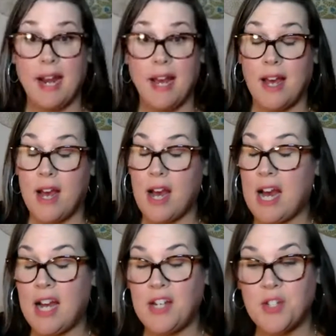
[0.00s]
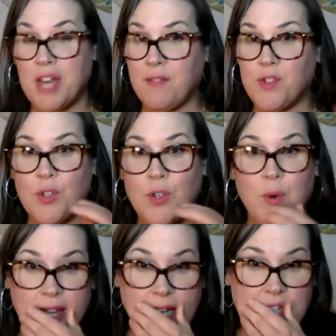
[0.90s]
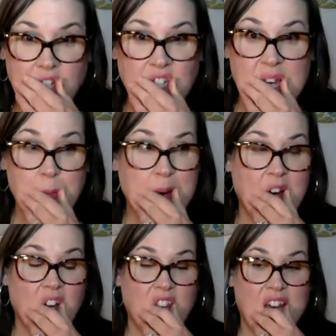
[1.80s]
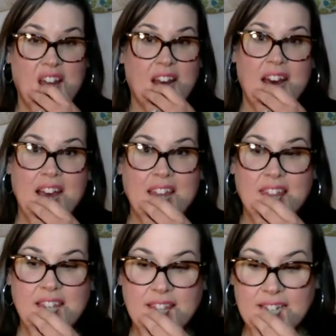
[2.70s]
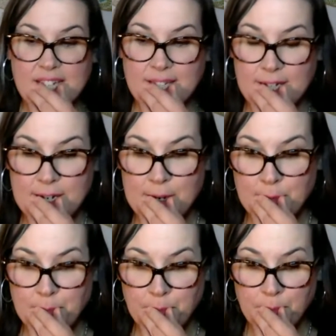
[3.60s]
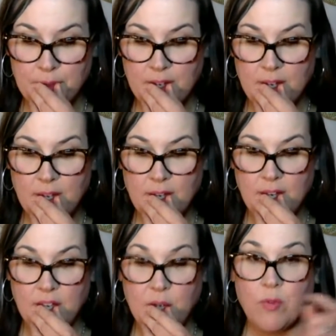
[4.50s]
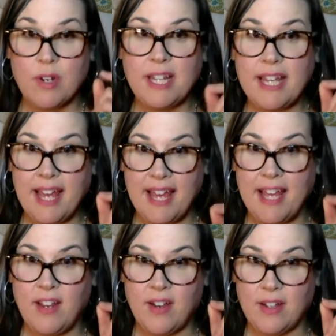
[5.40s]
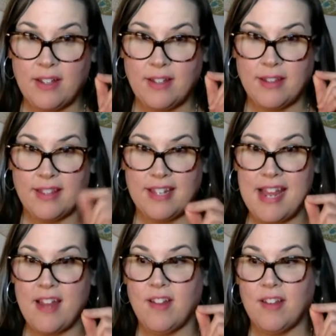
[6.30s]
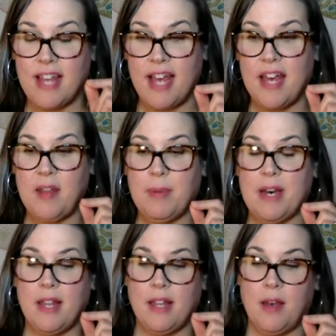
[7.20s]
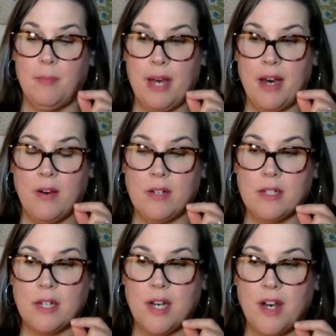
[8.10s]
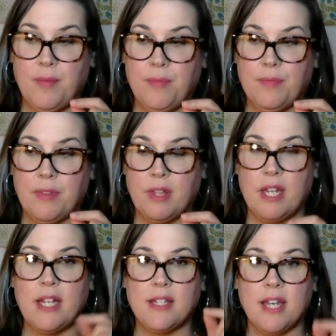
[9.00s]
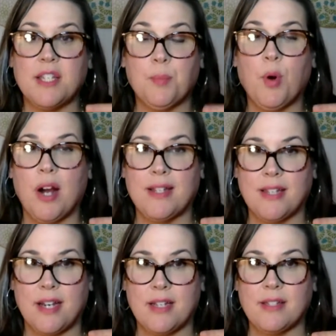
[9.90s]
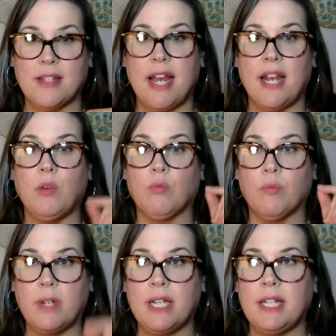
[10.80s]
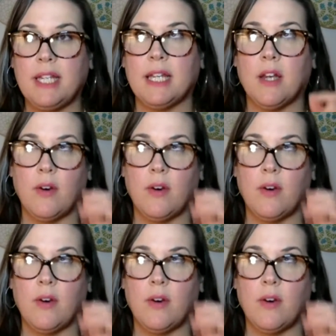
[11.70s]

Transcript: I just have two quick things to say about that. I think that's you really hit the nail on the head about it's a process, and it really